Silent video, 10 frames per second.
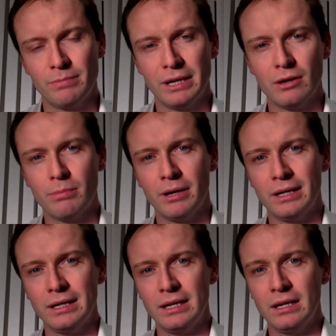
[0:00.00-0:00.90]
pick up
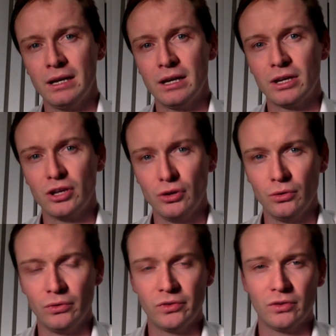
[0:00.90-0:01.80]
on any
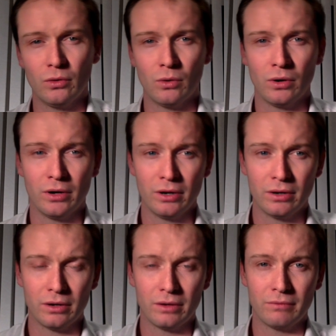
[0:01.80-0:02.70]
cues, or
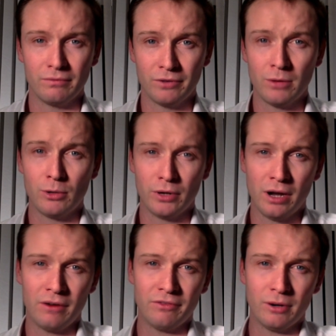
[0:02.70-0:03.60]
verbal or
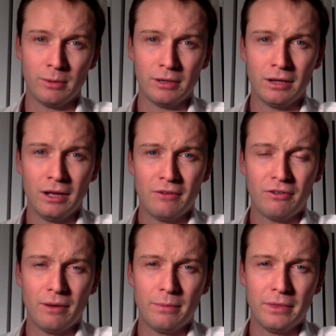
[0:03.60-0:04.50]
non-verbal,
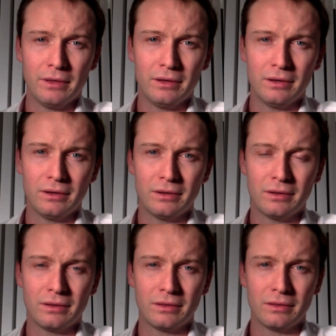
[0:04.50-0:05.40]
from
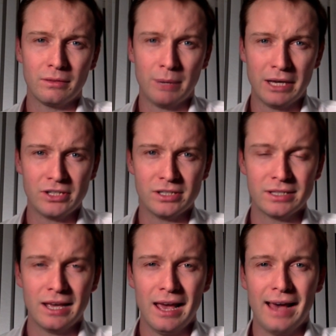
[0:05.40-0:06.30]
the
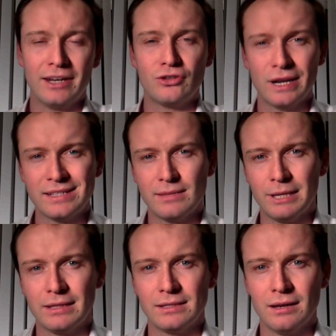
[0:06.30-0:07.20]
patient, and address them
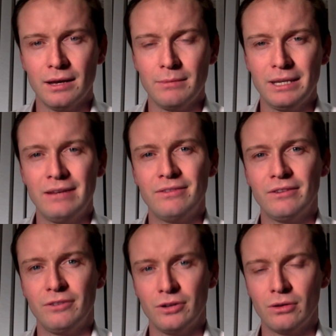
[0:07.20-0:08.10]
at the time.
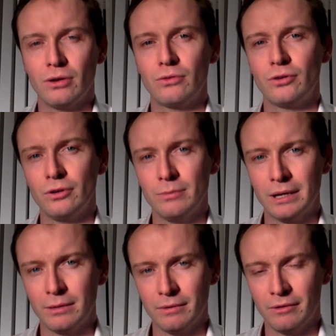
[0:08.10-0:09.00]
Even if you don't go through them
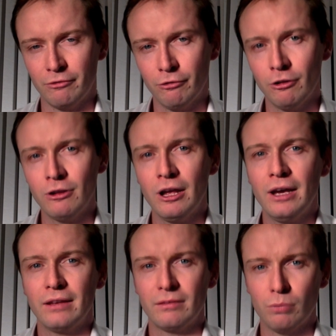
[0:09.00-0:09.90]
in full,
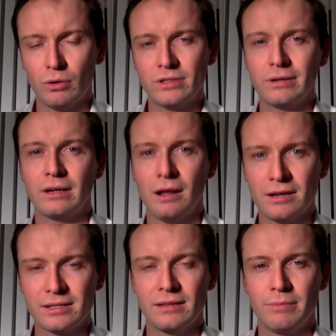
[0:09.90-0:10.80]
it's important to
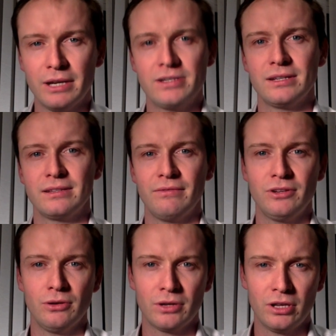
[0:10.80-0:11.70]
acknowledge that the patient has
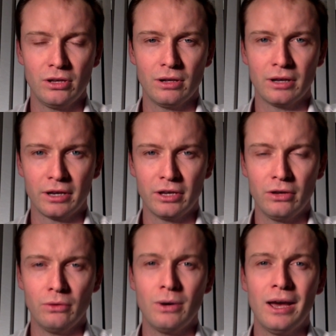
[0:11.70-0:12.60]
given you a
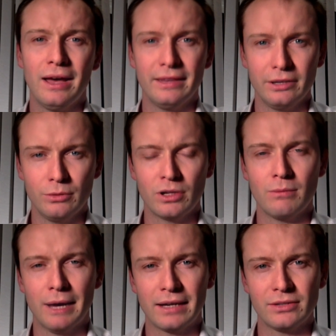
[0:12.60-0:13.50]
cue and that you will
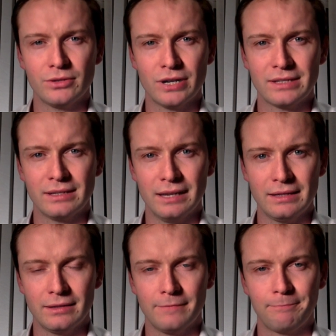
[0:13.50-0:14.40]
come back to address it
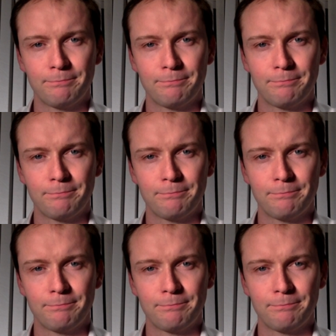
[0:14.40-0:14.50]
later.